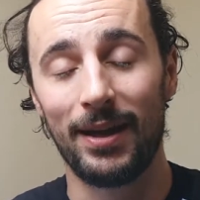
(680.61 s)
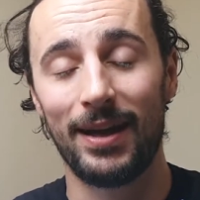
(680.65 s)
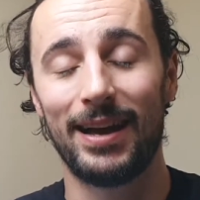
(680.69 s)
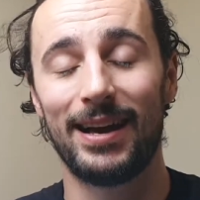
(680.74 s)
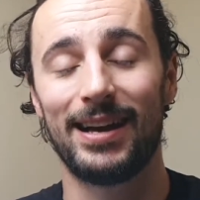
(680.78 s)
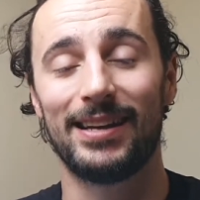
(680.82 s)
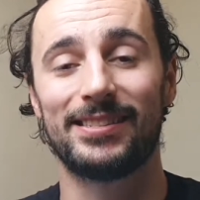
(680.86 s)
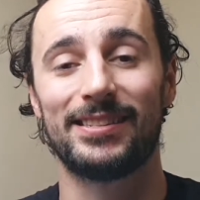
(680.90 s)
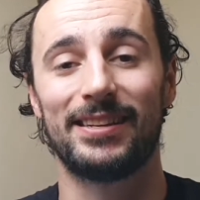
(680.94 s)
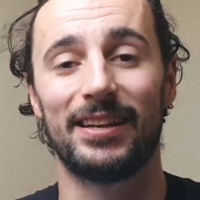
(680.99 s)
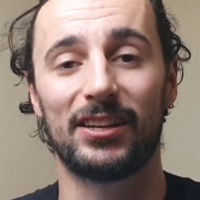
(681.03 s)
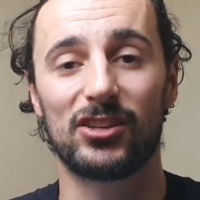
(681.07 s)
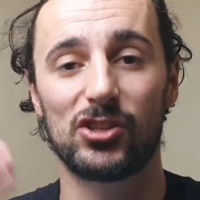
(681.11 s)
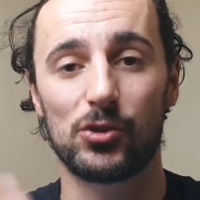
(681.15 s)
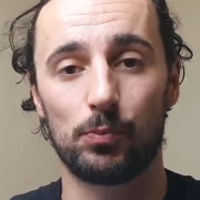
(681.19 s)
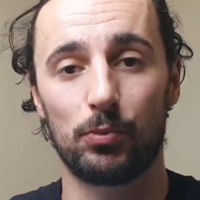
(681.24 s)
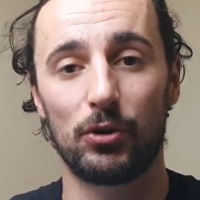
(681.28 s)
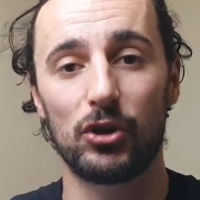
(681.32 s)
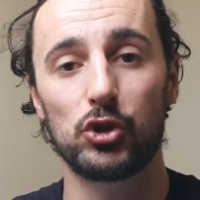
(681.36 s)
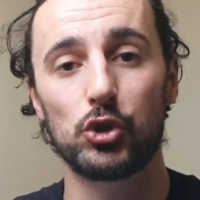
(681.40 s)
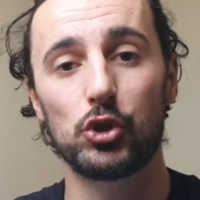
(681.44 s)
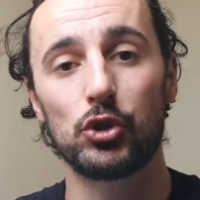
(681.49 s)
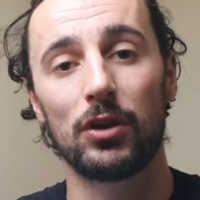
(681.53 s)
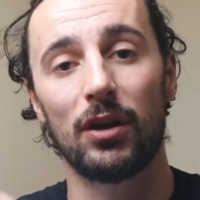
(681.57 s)
as an
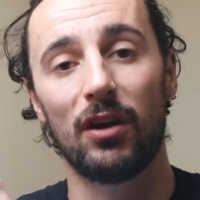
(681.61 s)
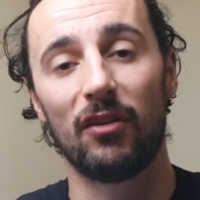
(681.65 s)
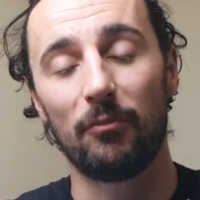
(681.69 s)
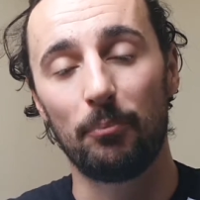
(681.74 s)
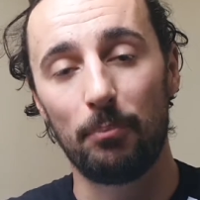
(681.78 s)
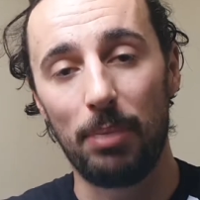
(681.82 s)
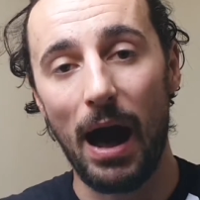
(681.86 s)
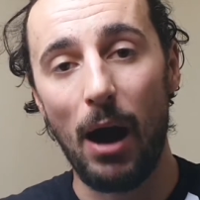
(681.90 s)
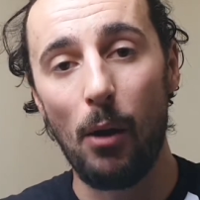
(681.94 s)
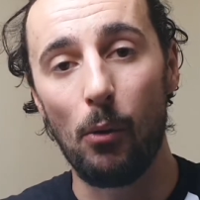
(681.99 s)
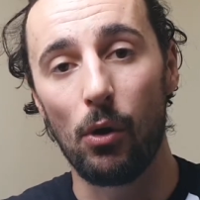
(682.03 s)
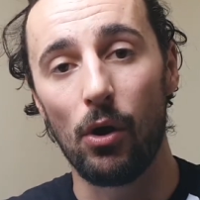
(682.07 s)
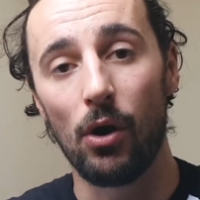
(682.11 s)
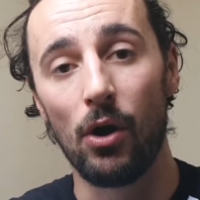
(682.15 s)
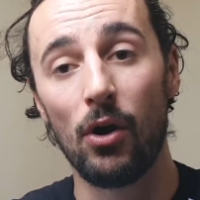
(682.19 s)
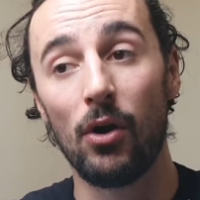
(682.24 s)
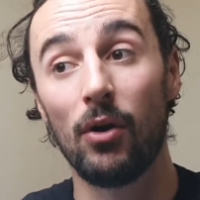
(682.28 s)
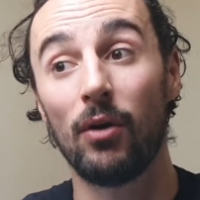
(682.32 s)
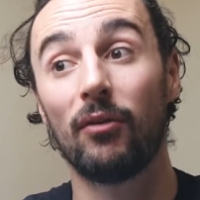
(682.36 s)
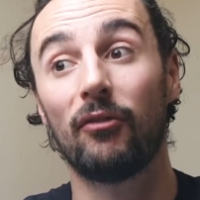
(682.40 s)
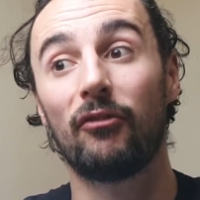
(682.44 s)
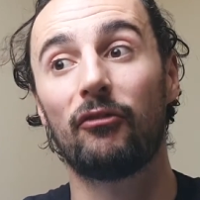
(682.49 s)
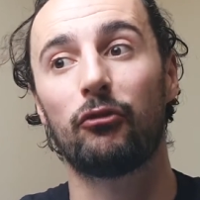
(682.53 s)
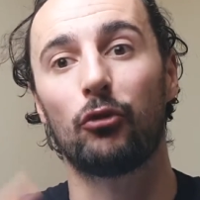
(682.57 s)
expression of power
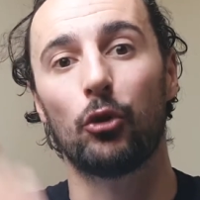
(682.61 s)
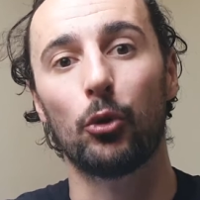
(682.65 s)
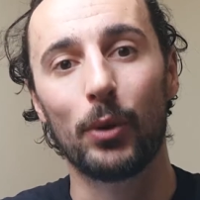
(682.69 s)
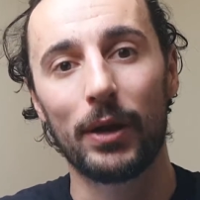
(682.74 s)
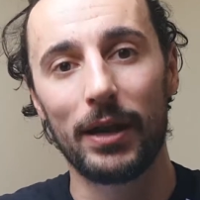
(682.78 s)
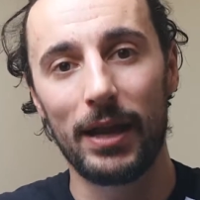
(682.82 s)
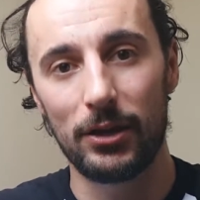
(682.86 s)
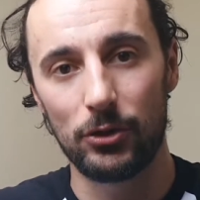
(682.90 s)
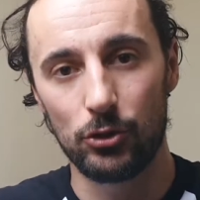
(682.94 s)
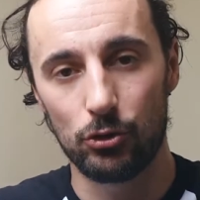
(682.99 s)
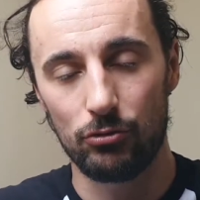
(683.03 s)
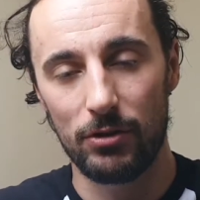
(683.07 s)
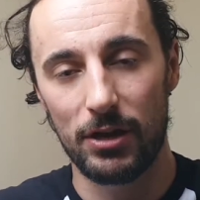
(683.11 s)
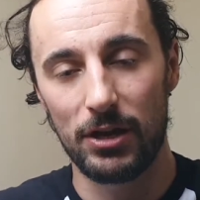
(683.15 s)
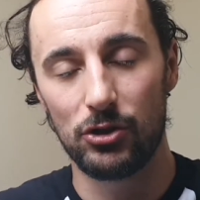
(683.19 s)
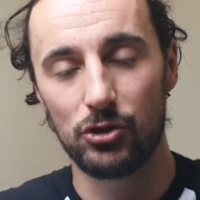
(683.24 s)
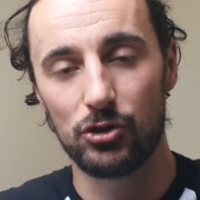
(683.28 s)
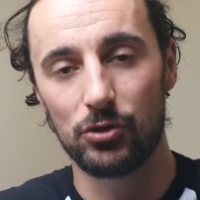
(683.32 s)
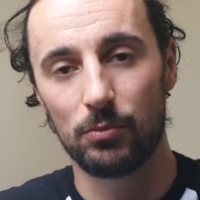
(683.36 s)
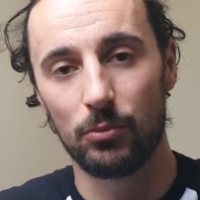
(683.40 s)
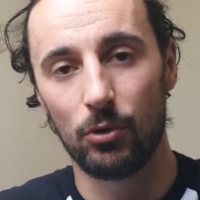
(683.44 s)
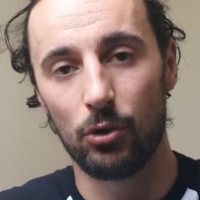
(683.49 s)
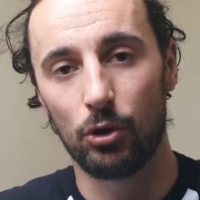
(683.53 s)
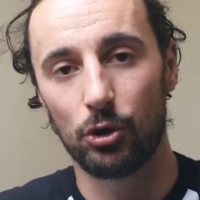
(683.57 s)
through an end range of
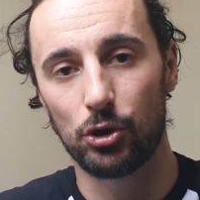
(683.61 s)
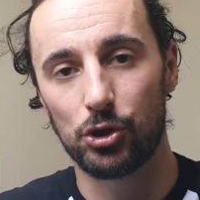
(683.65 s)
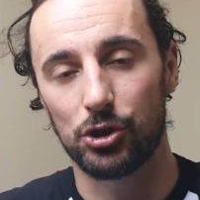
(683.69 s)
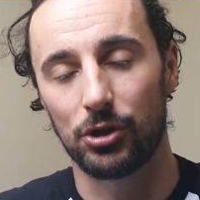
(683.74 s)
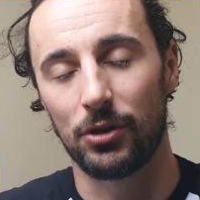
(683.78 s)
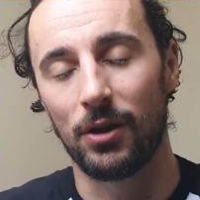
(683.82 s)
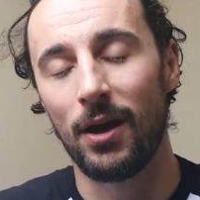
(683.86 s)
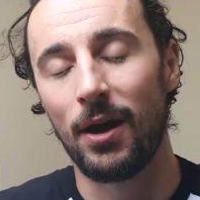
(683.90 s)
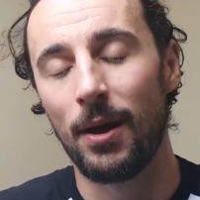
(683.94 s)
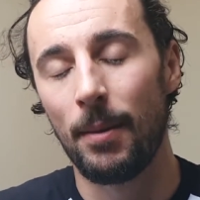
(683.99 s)
motion,